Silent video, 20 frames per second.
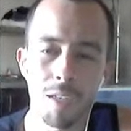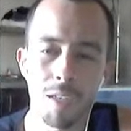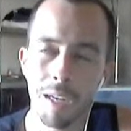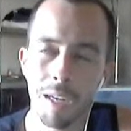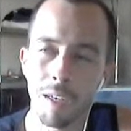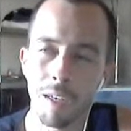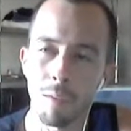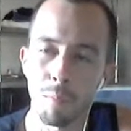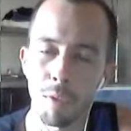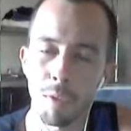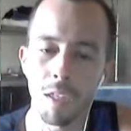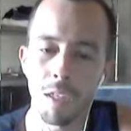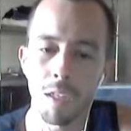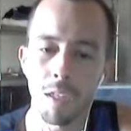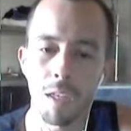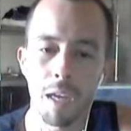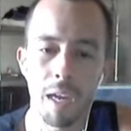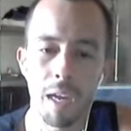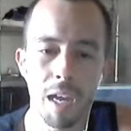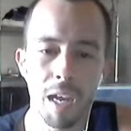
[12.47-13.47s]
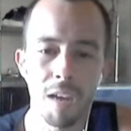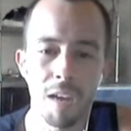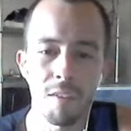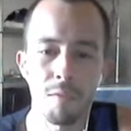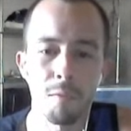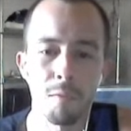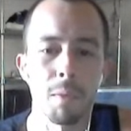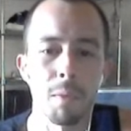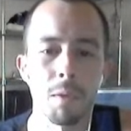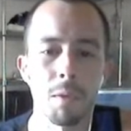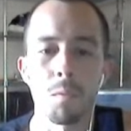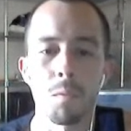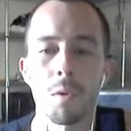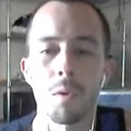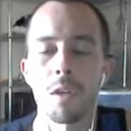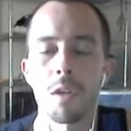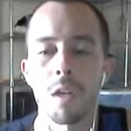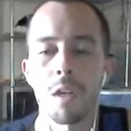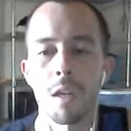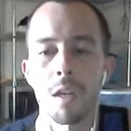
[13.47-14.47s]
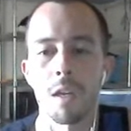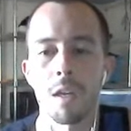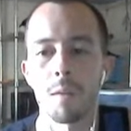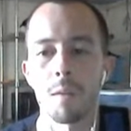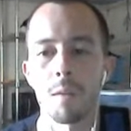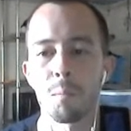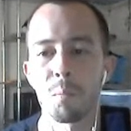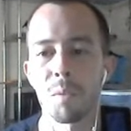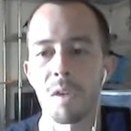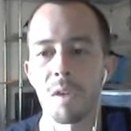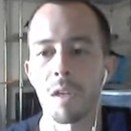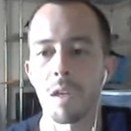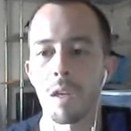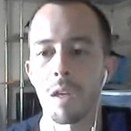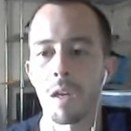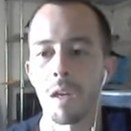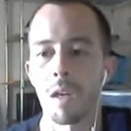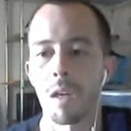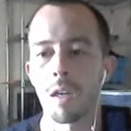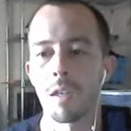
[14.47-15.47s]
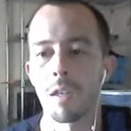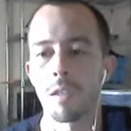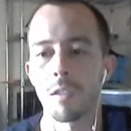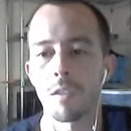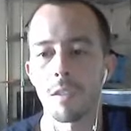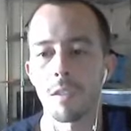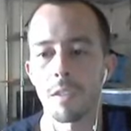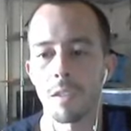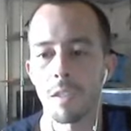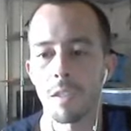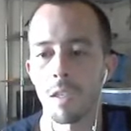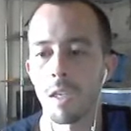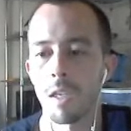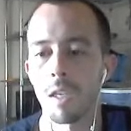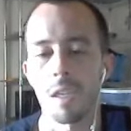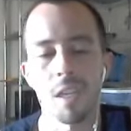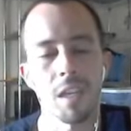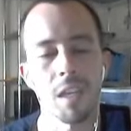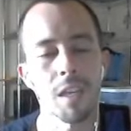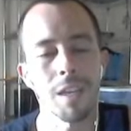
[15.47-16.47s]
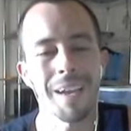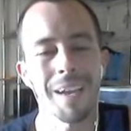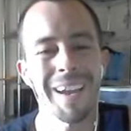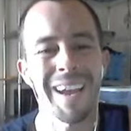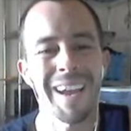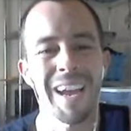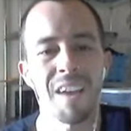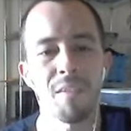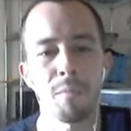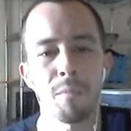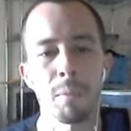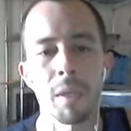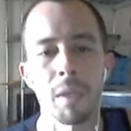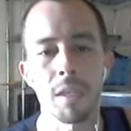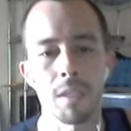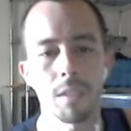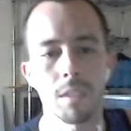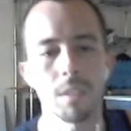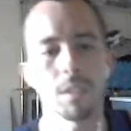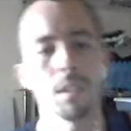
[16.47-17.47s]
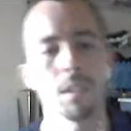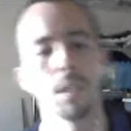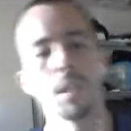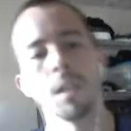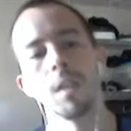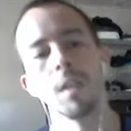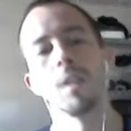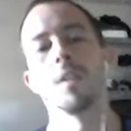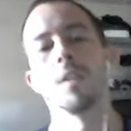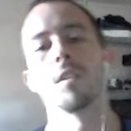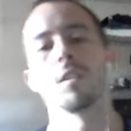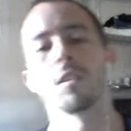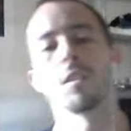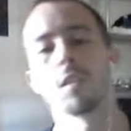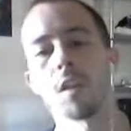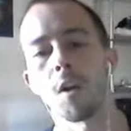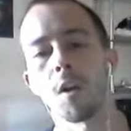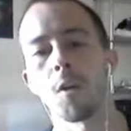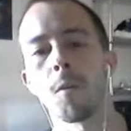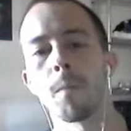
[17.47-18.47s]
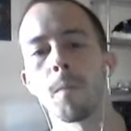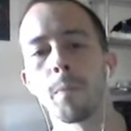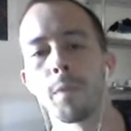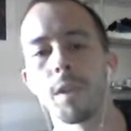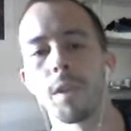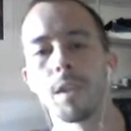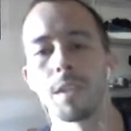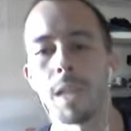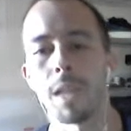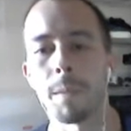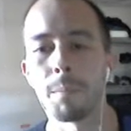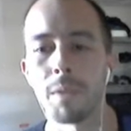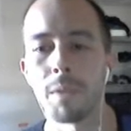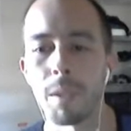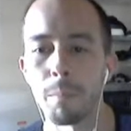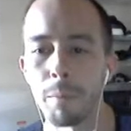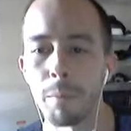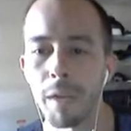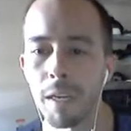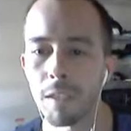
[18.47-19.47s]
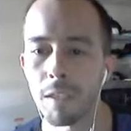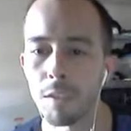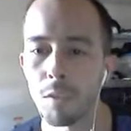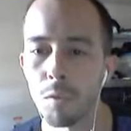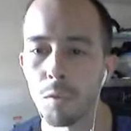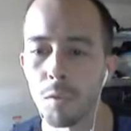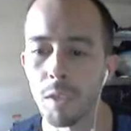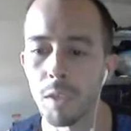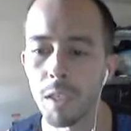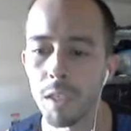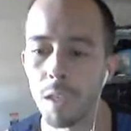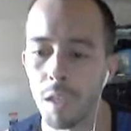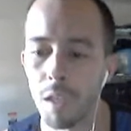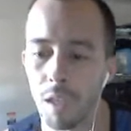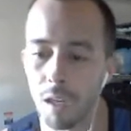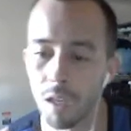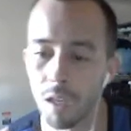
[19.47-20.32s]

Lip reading: Not completely, I have been working, but just like a half pace. So time to get back to it.